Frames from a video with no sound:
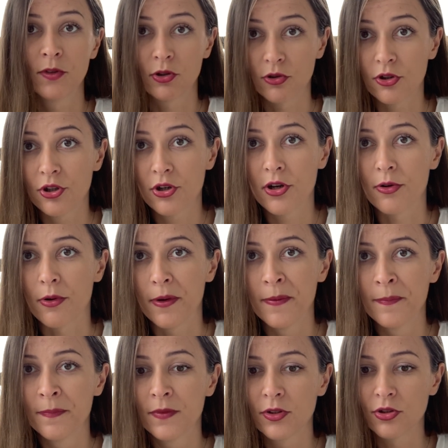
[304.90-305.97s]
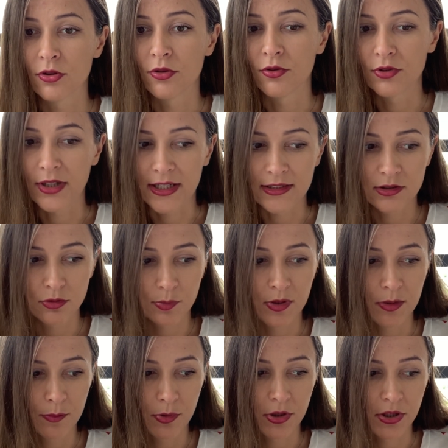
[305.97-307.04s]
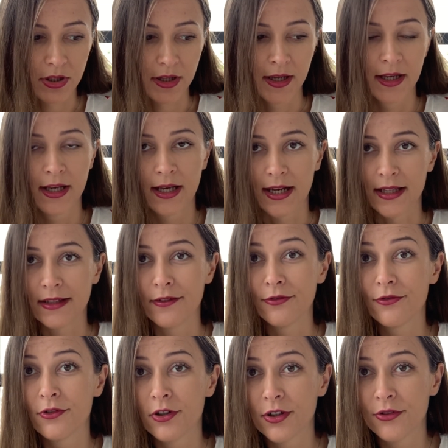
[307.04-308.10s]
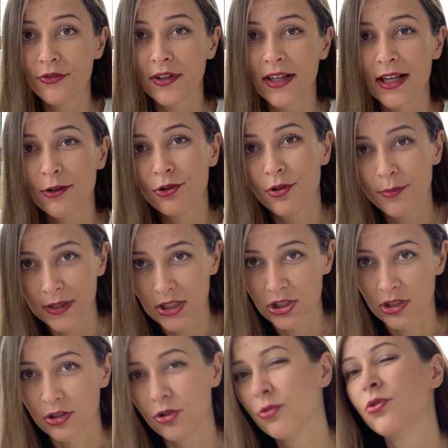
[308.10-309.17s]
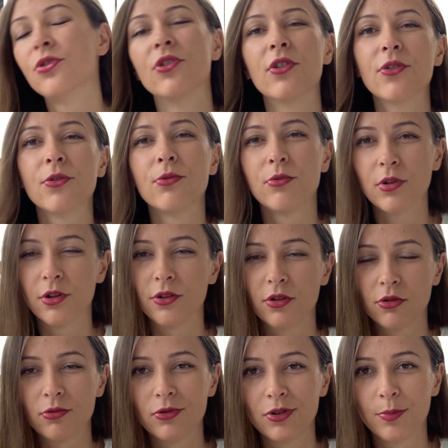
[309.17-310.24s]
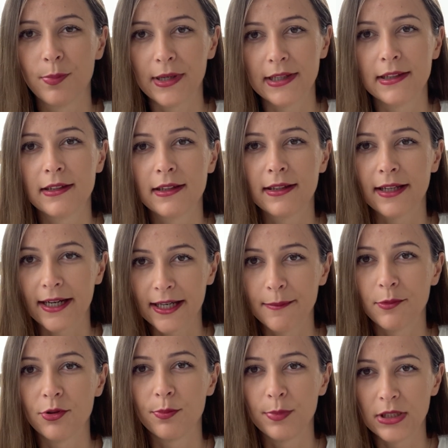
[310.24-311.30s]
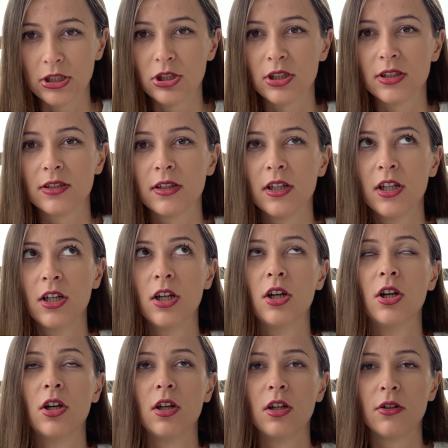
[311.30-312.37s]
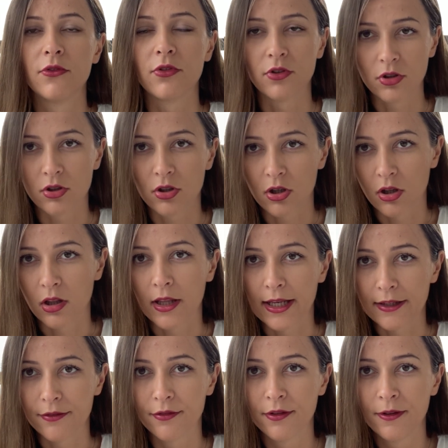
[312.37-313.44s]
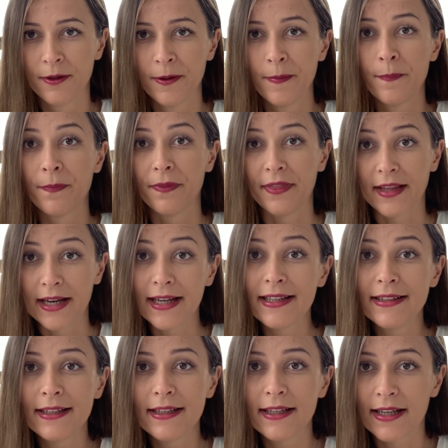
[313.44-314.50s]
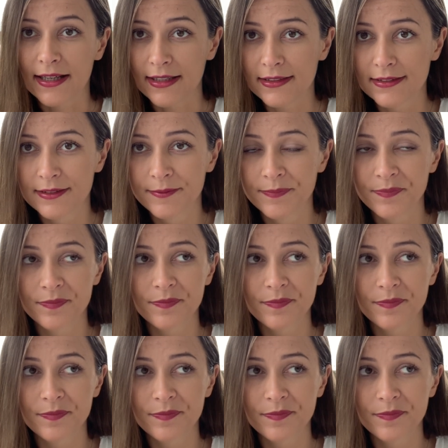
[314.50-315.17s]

or no? So that's super important. And the fourth thing, automation. You don't want to spend time on Pinterest for your whole life. 90 days